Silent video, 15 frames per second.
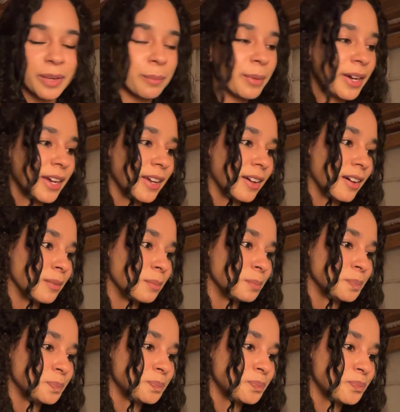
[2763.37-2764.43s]
by
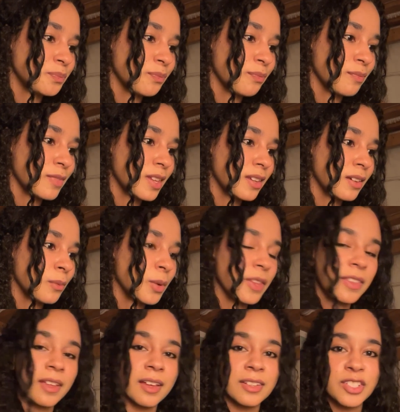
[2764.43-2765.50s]

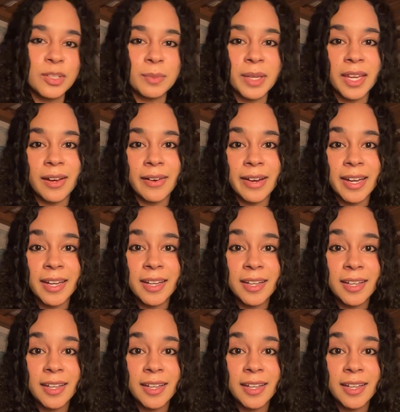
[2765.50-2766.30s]
with Jim Carrey?